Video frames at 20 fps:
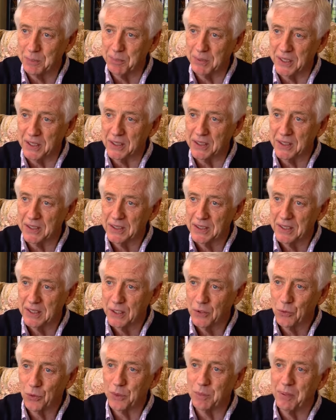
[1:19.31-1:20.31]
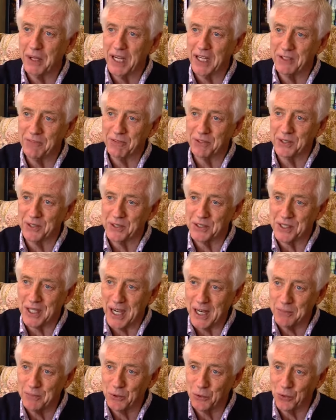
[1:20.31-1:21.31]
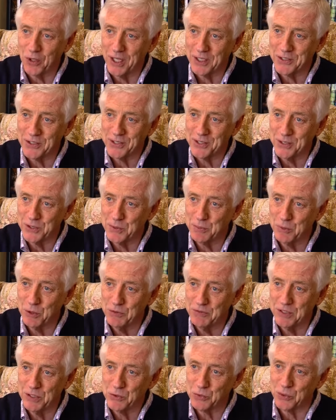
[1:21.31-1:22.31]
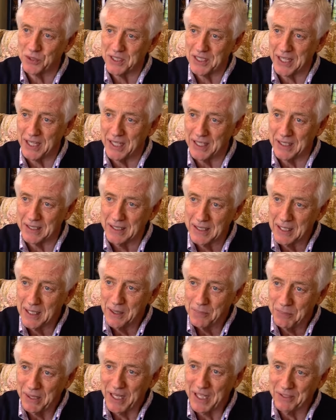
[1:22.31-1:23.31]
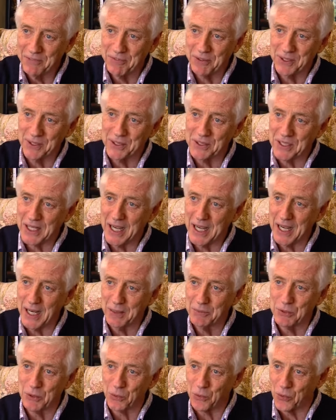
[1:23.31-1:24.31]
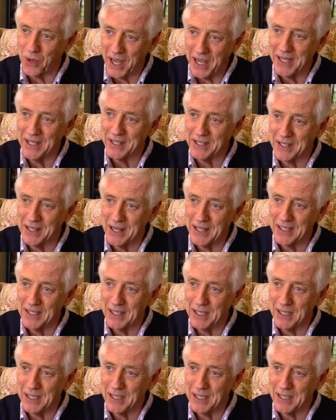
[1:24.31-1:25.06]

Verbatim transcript: beer. We're paying for their time to watch these movies. We're paying, paying for their time to write it all